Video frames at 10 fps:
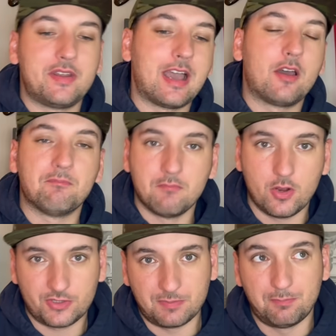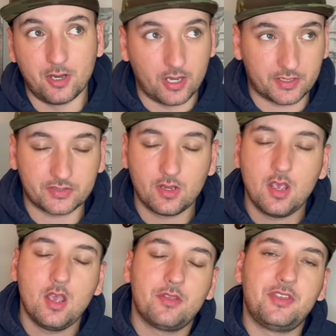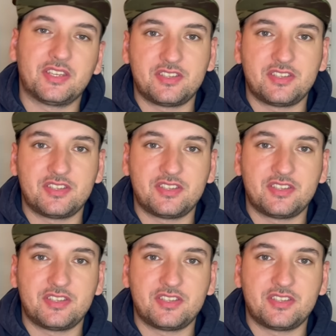Now, at most books, this